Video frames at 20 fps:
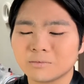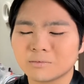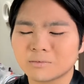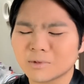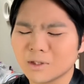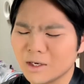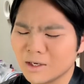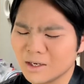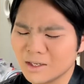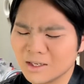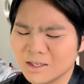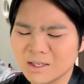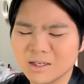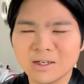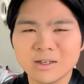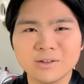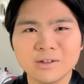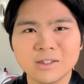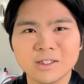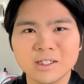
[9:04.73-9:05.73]
I guess it's
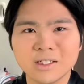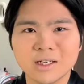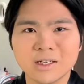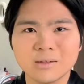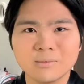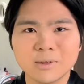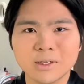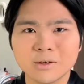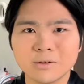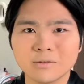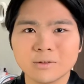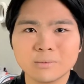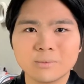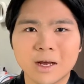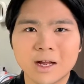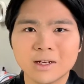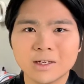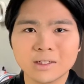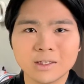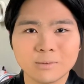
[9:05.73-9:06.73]
another Detail Makeover
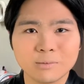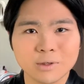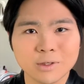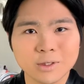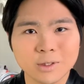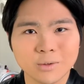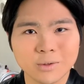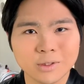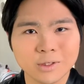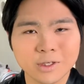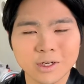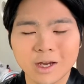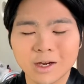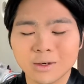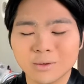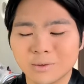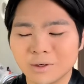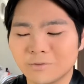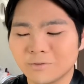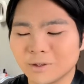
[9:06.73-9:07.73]
palette. I'm just going to
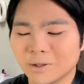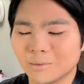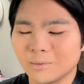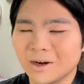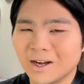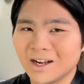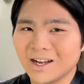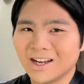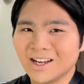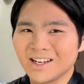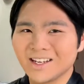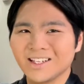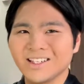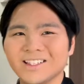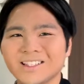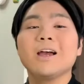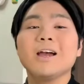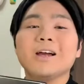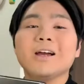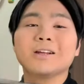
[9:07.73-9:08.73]
check, wait for a while.
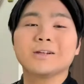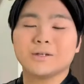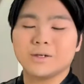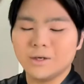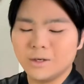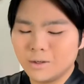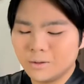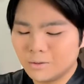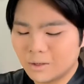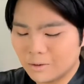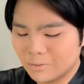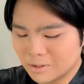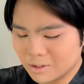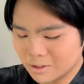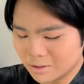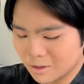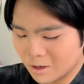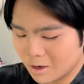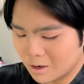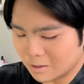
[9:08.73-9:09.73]
No, I was
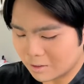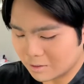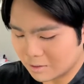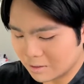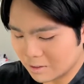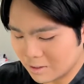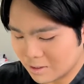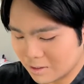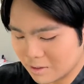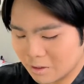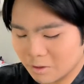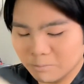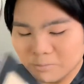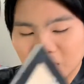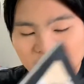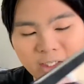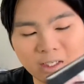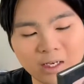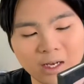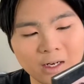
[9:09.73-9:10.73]
wrong. It is the
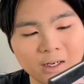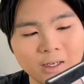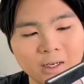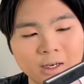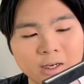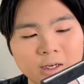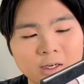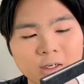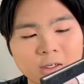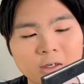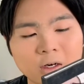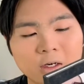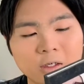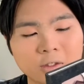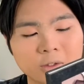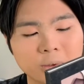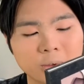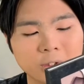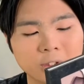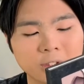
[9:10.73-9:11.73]
BTLA
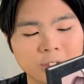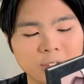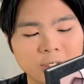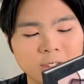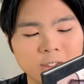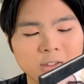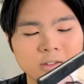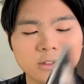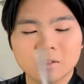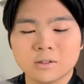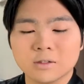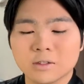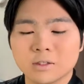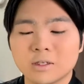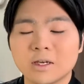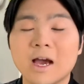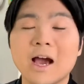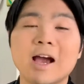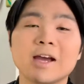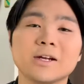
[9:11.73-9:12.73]
Contour Kit.
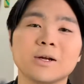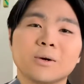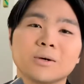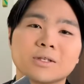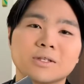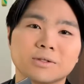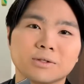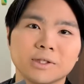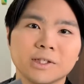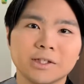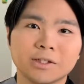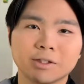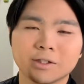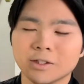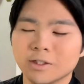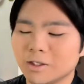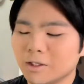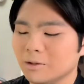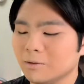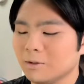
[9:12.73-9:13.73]
Yeah, I know it's really
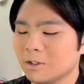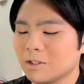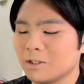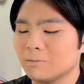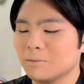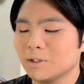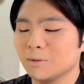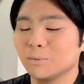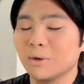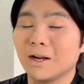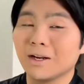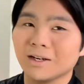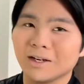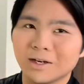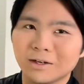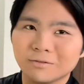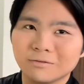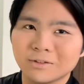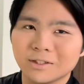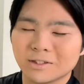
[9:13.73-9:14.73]
dirty. It's been well
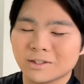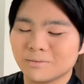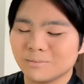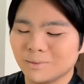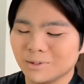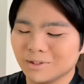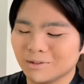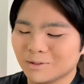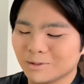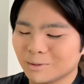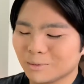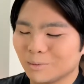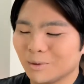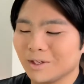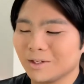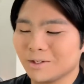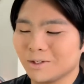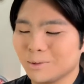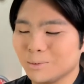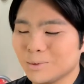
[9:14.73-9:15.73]
loved. It's been well
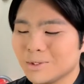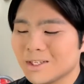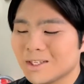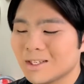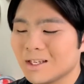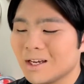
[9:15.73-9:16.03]
used.